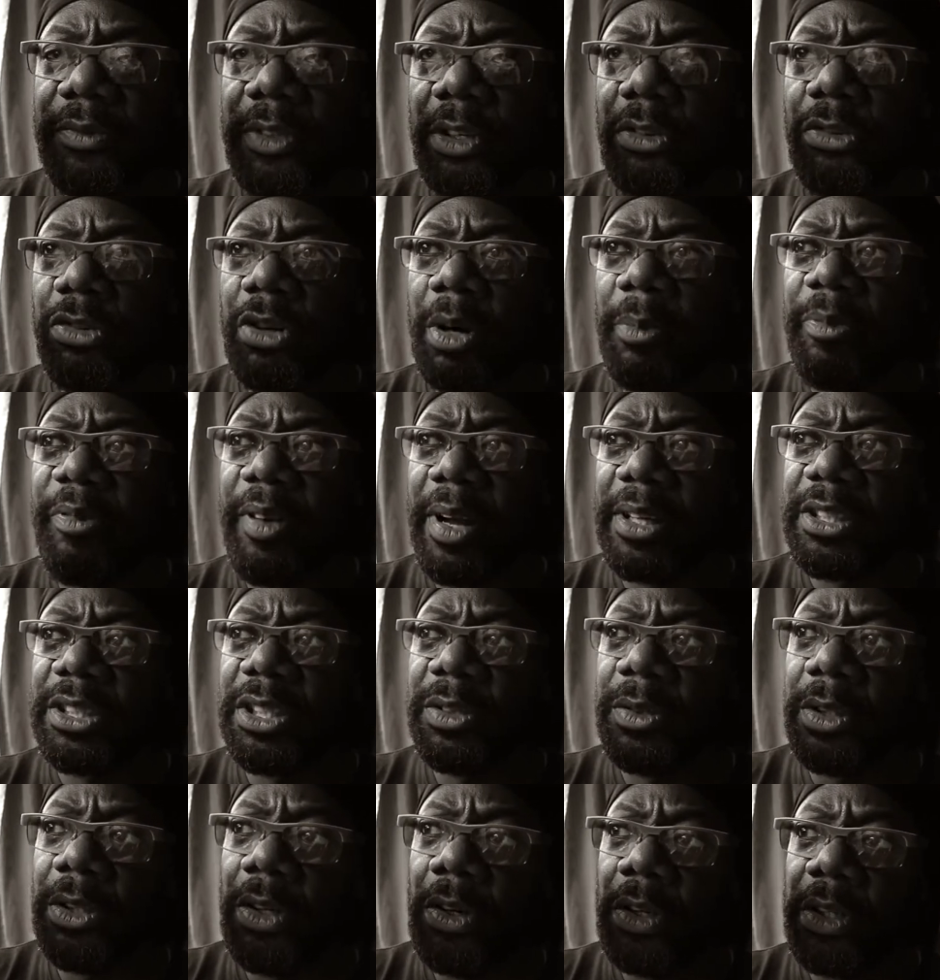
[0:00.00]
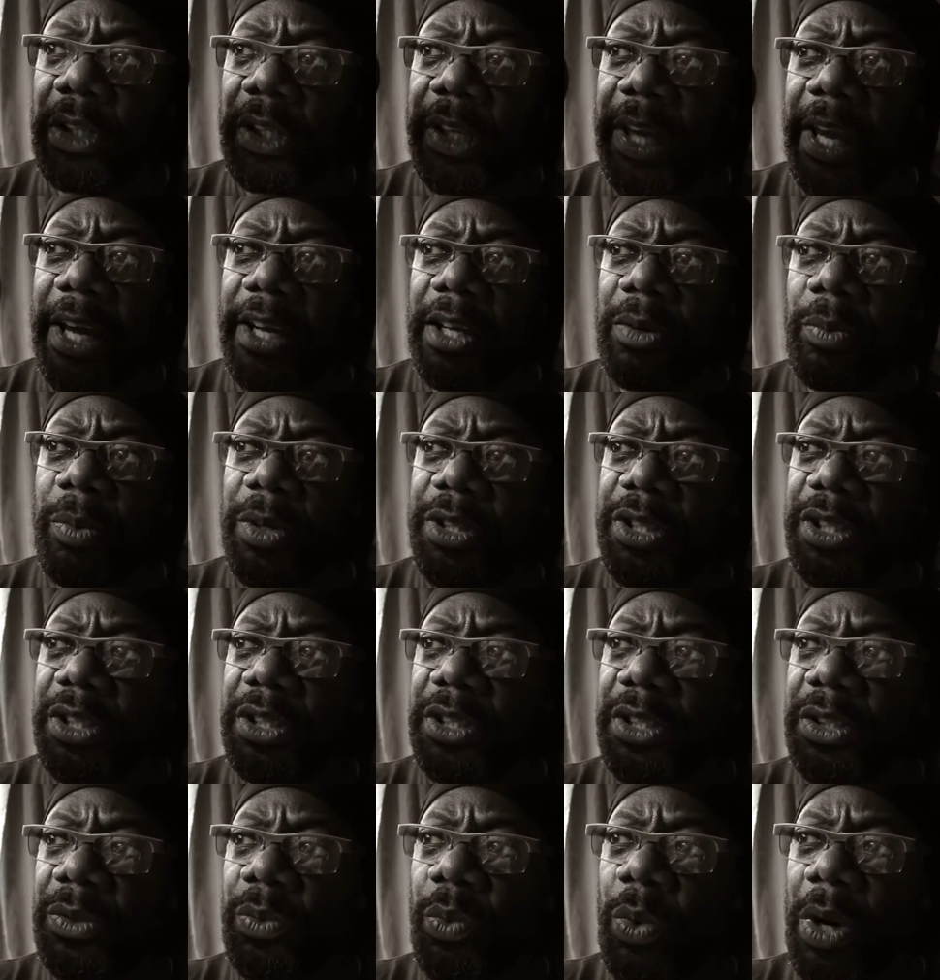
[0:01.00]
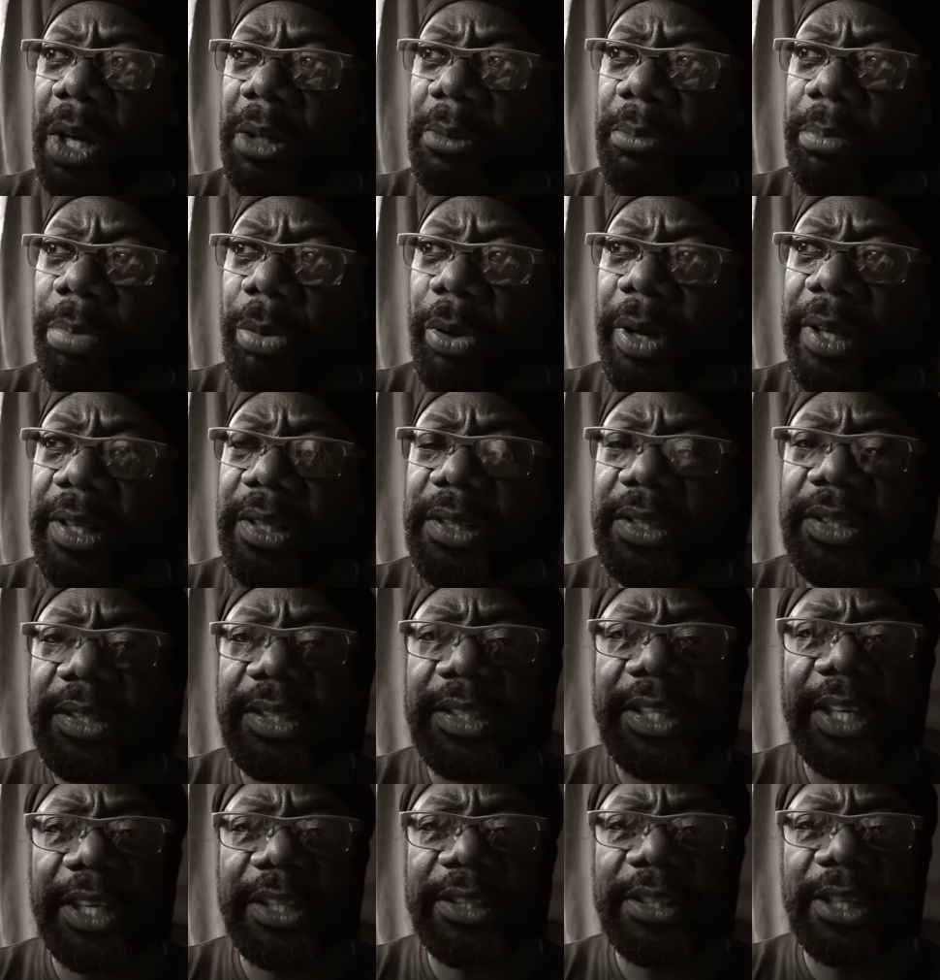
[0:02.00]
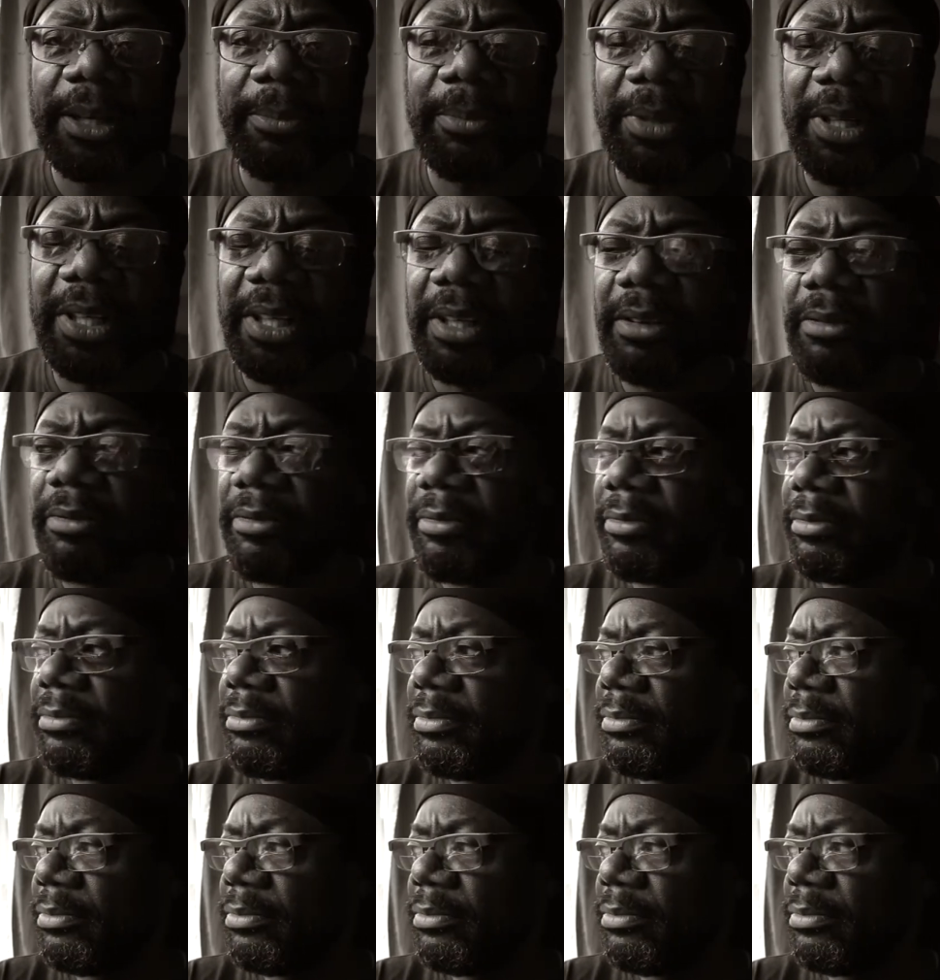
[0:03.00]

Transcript: of the crop factor on the Canon, which is 1.6, I believe,